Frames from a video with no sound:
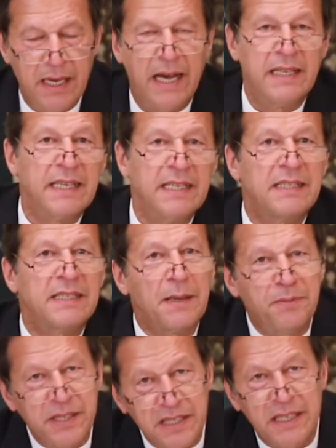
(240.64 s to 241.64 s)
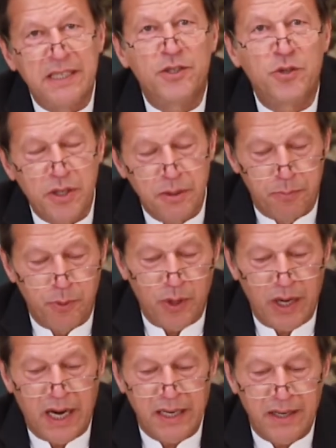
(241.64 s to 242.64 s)
and then subsidies to the
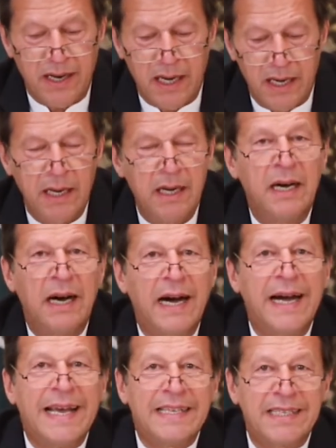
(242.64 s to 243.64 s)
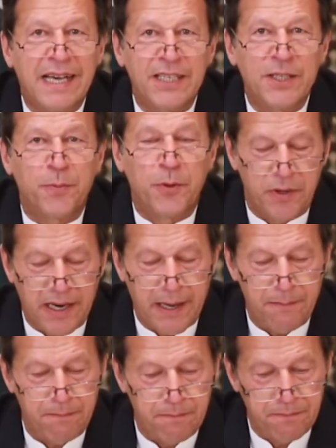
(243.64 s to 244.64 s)
poor under our Ehsaas
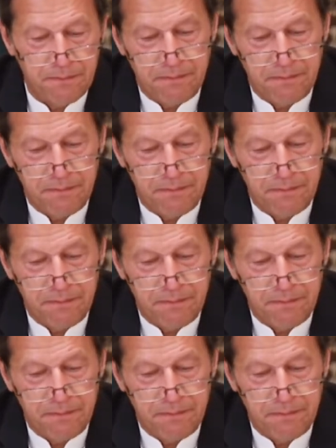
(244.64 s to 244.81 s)
program.